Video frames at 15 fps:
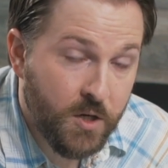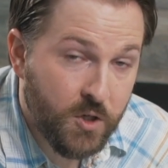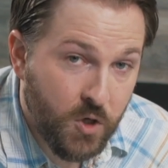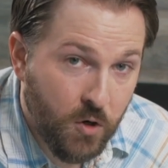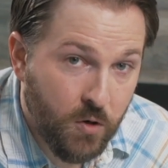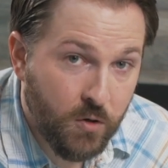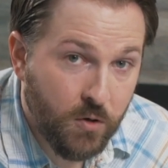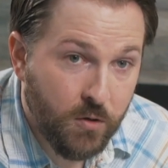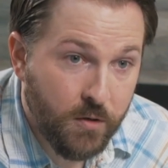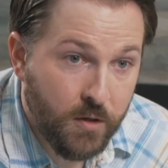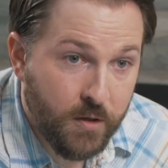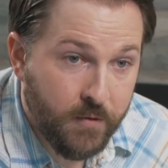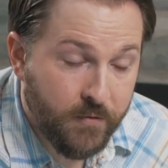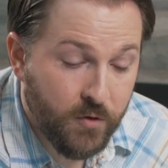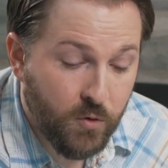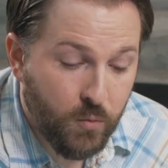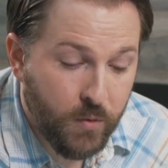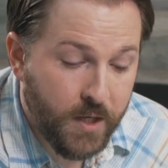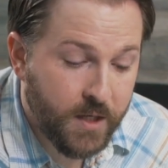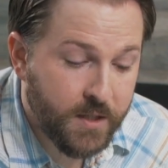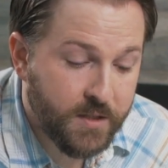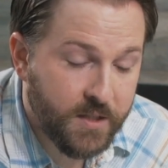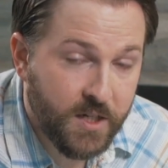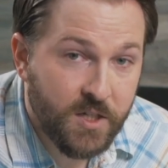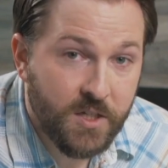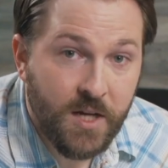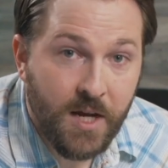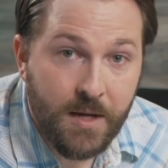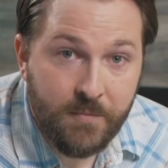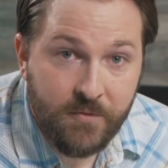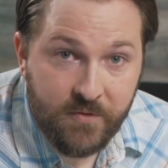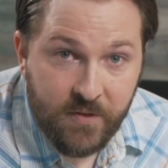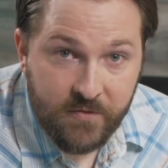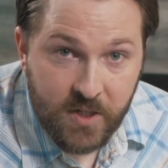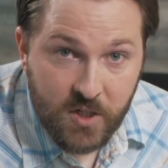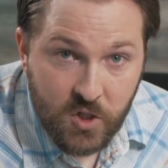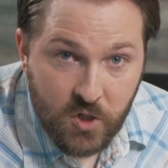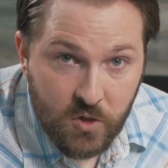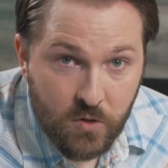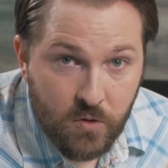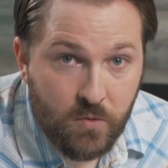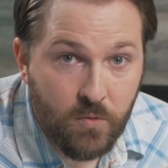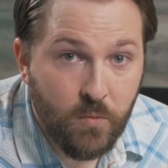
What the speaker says: total for the week, 6 times 52.